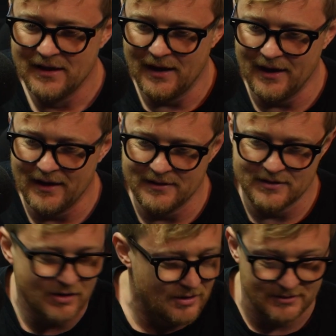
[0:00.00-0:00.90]
And
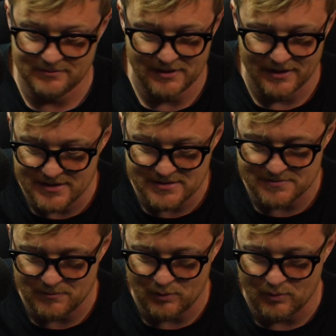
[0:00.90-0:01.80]
yeah, it
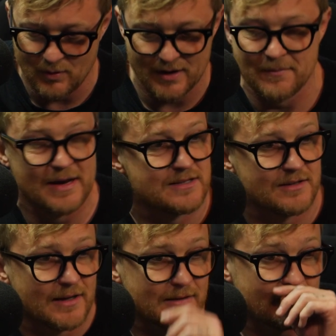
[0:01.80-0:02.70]
is quite amazing
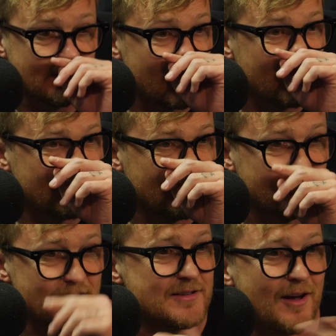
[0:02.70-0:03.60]
that
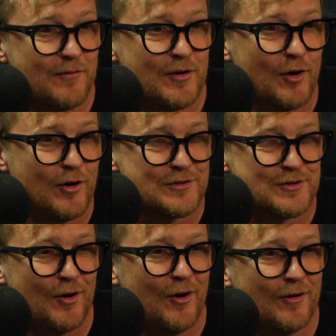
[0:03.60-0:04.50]
there's an Afrikaans
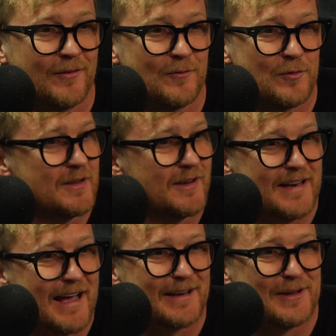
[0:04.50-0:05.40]
song with a
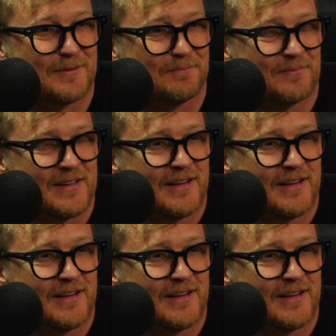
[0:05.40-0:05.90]
Canadian